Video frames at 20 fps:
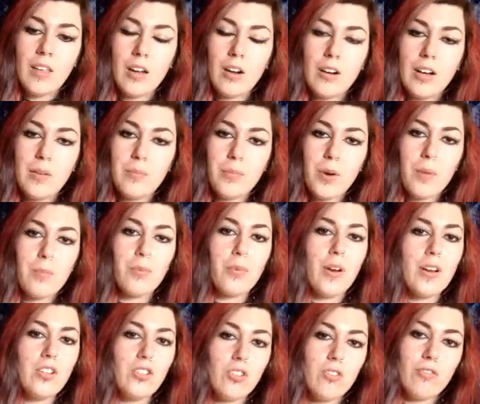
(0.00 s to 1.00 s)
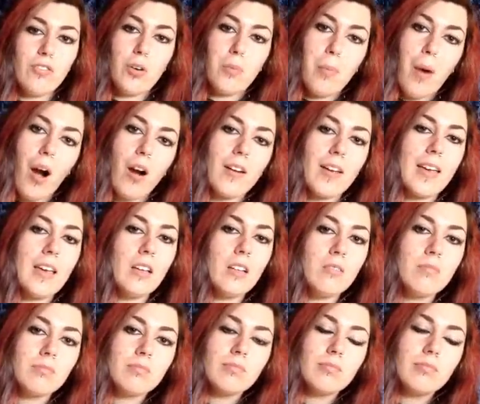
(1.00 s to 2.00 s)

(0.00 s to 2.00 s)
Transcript: Now, in preparation for barking,